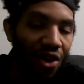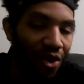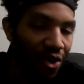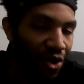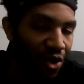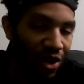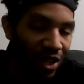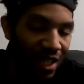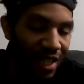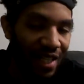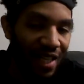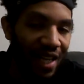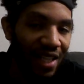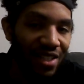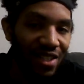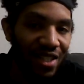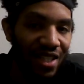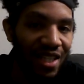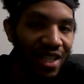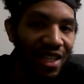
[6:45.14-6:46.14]
on
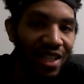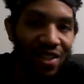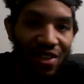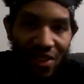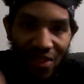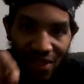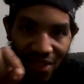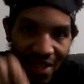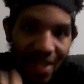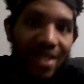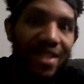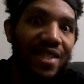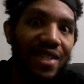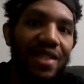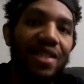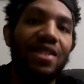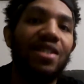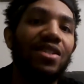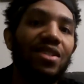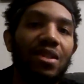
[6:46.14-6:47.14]
NXT, this
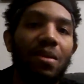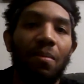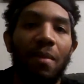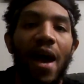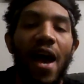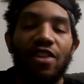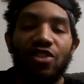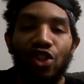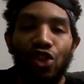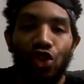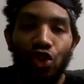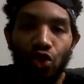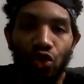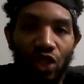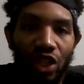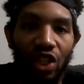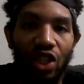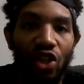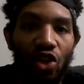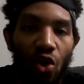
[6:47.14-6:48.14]
is the match that you
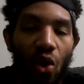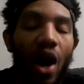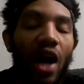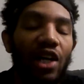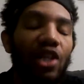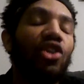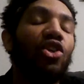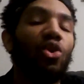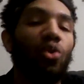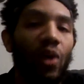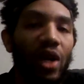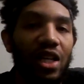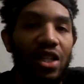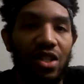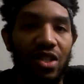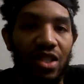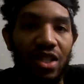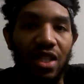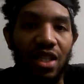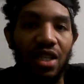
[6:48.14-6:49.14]
need to go out of your way to
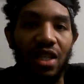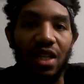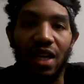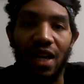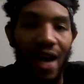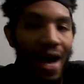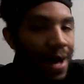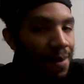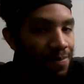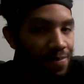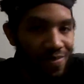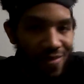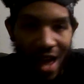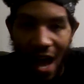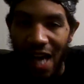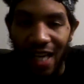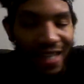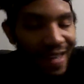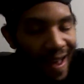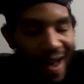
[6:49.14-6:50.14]
see. I'm
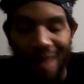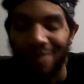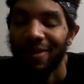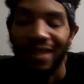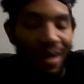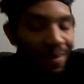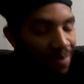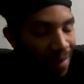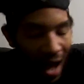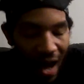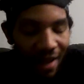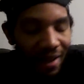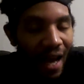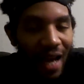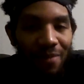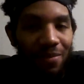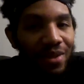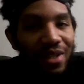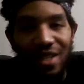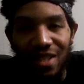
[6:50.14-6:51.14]
not capping, I'm not
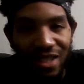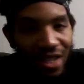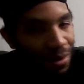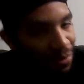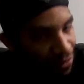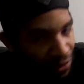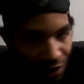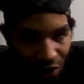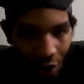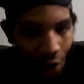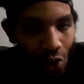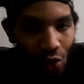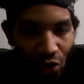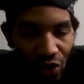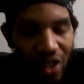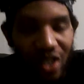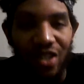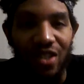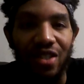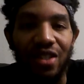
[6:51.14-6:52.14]
hyping this up for no
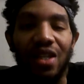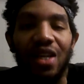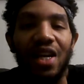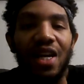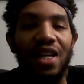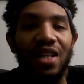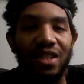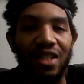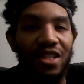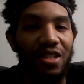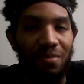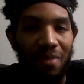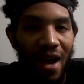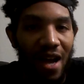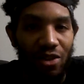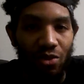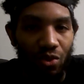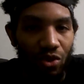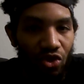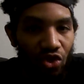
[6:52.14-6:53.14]
reason. This
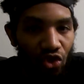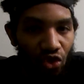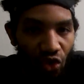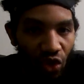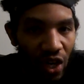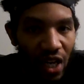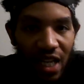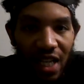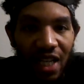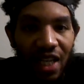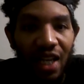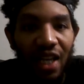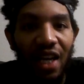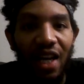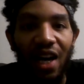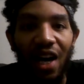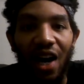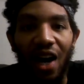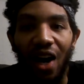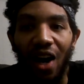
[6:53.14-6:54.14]
match was great.
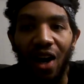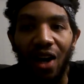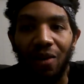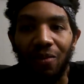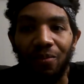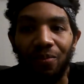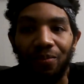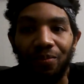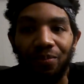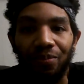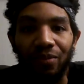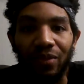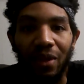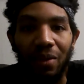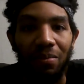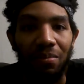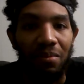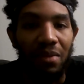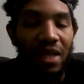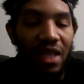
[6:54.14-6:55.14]

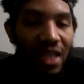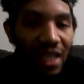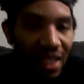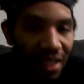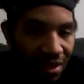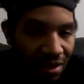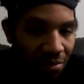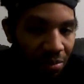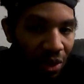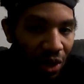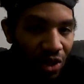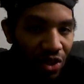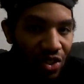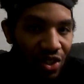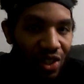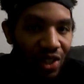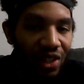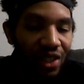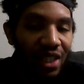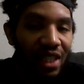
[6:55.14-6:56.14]
Um, me
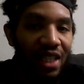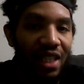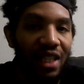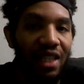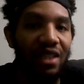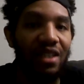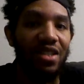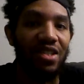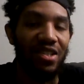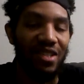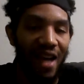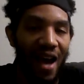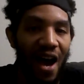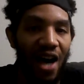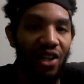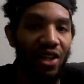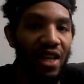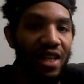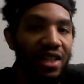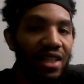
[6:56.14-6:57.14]
personally, the
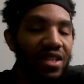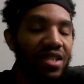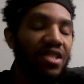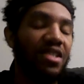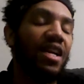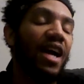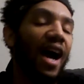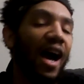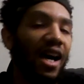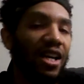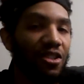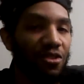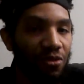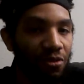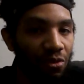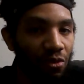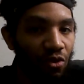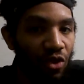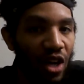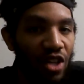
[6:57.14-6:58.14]
style that these guys
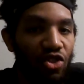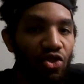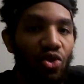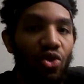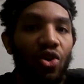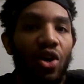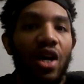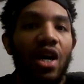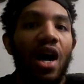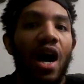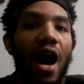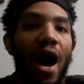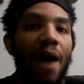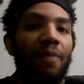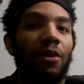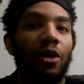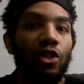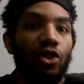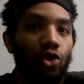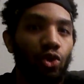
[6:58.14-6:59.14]
wrestle,
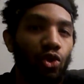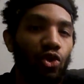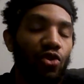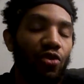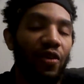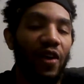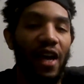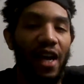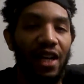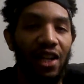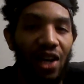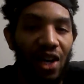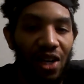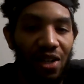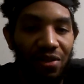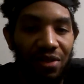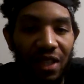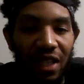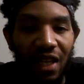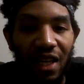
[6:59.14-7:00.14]
I'm a huge fan
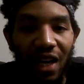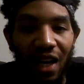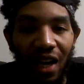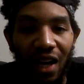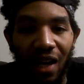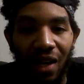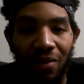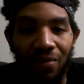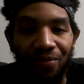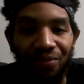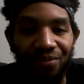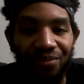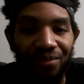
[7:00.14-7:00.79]
of. Um,